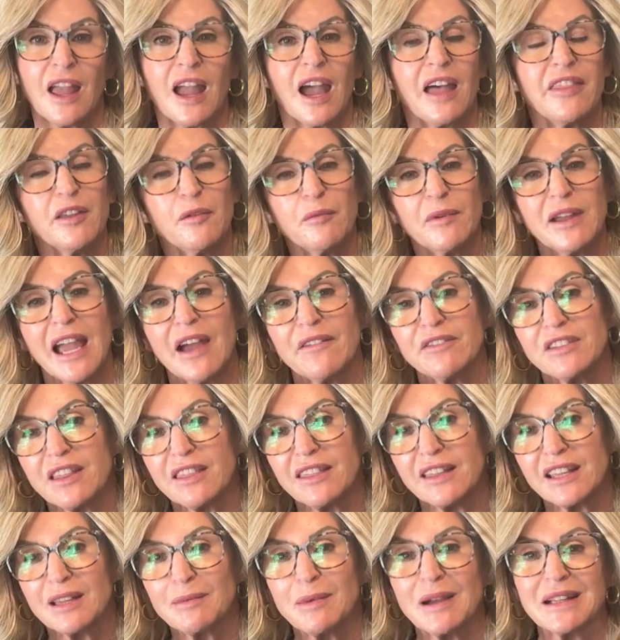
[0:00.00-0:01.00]
And then we have to
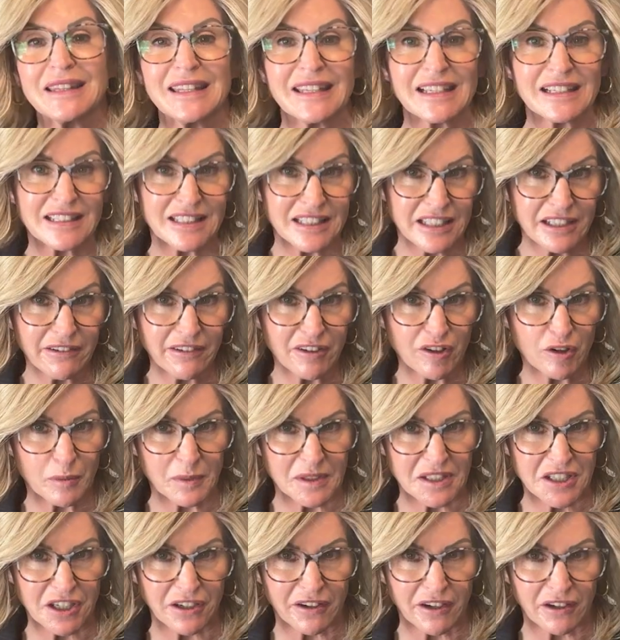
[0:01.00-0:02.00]
think about the exterior
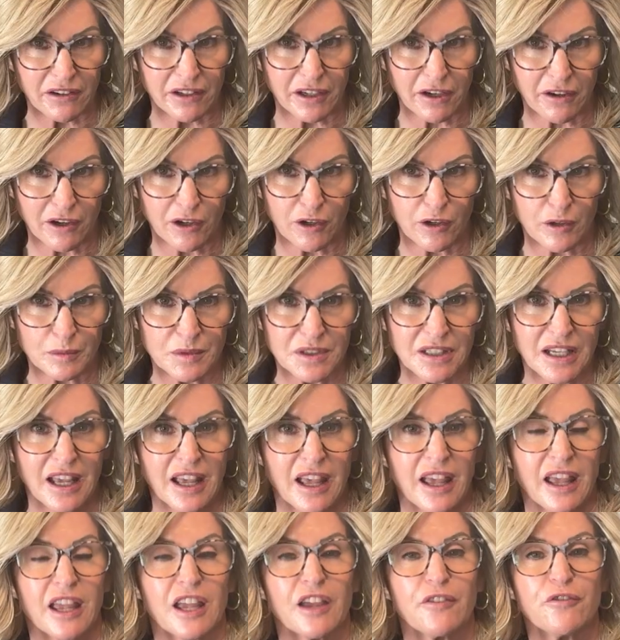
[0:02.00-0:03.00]
material in our homes.
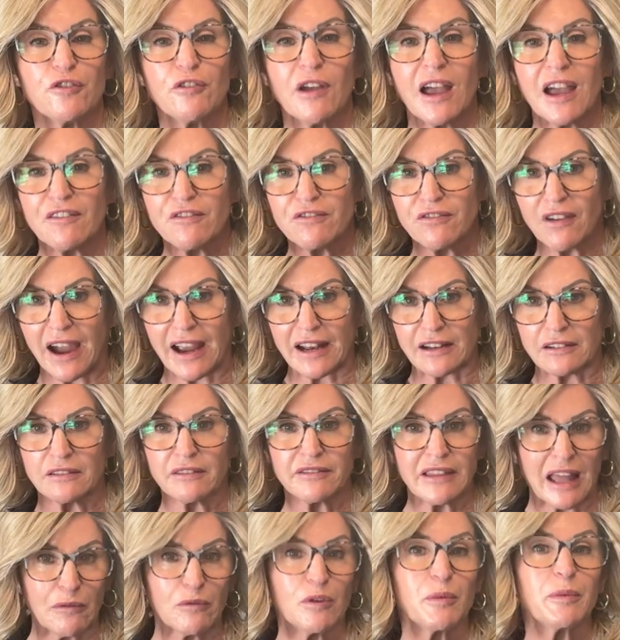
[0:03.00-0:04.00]
If you have
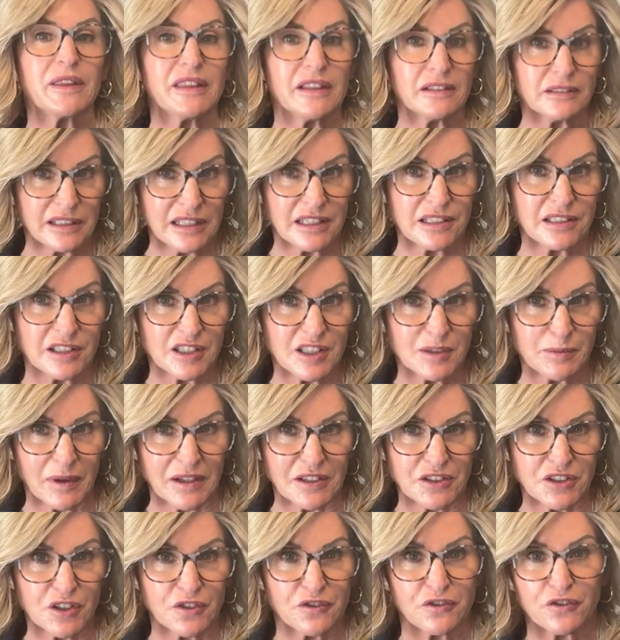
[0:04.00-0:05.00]
vinyl, that will be the least
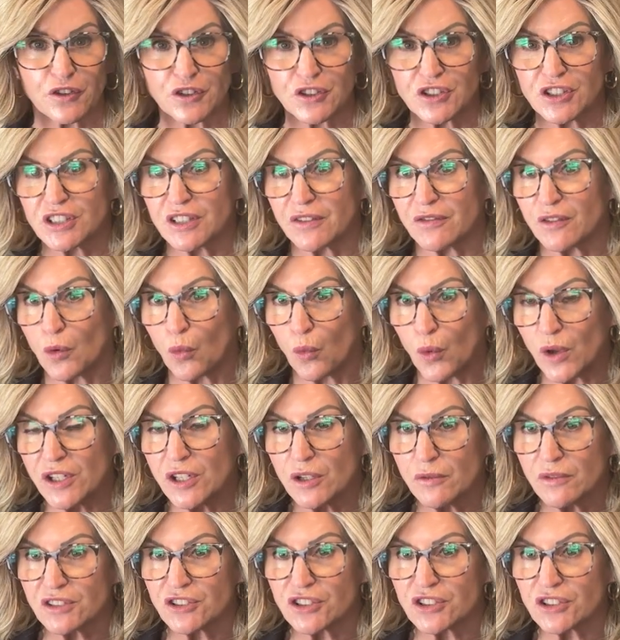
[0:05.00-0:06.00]
expensive versus if the
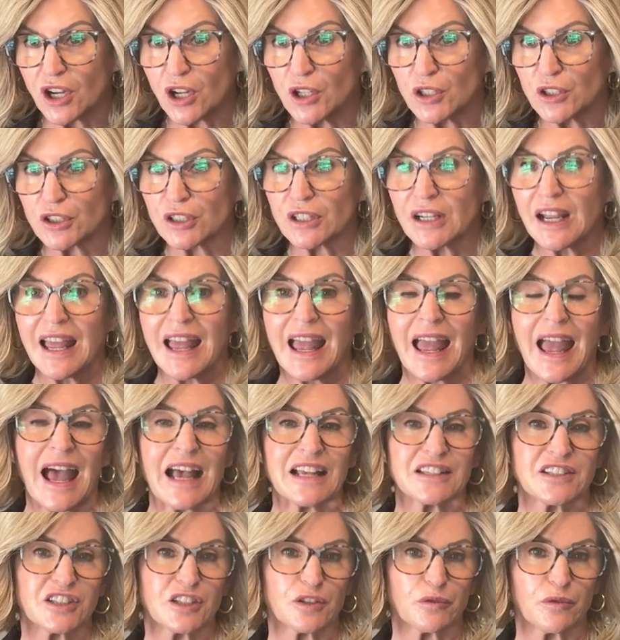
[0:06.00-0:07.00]
window installer
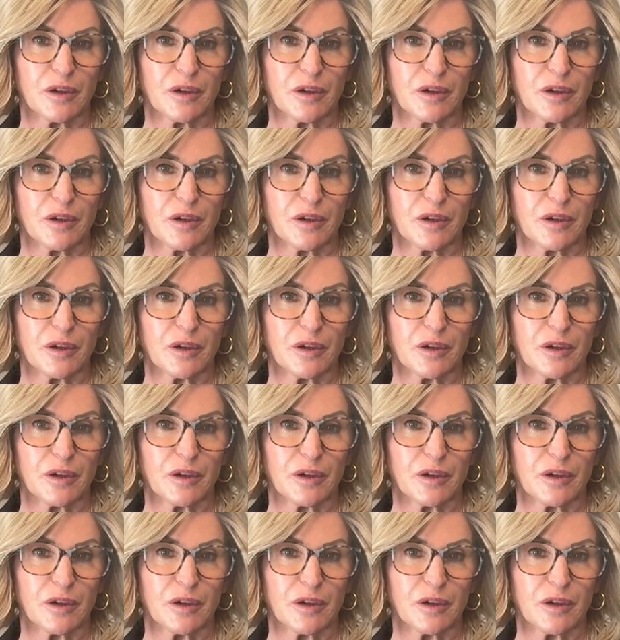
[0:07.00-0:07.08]
has to